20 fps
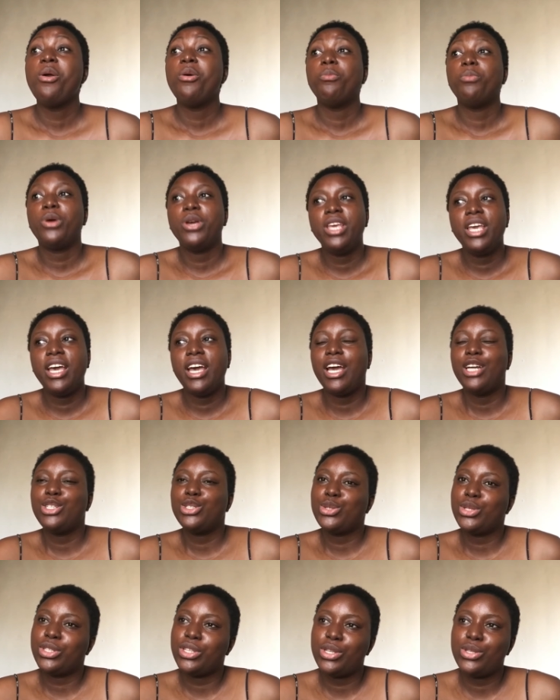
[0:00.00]
but yeah, I just
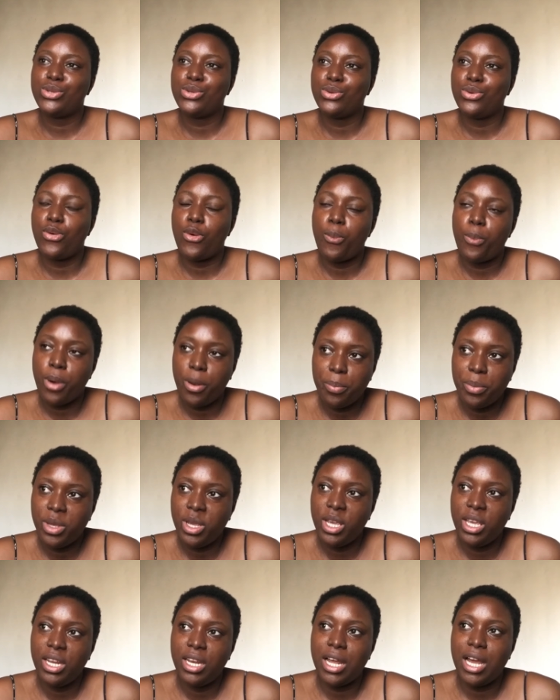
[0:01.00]
wanted to pop
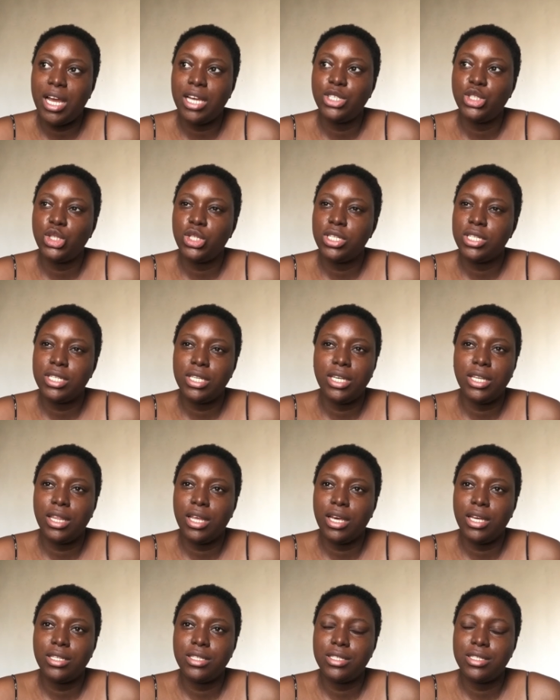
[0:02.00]
in and just say
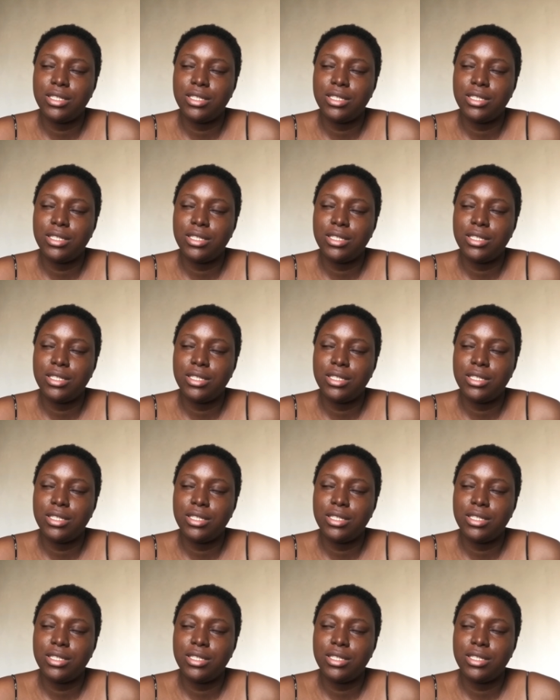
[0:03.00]
that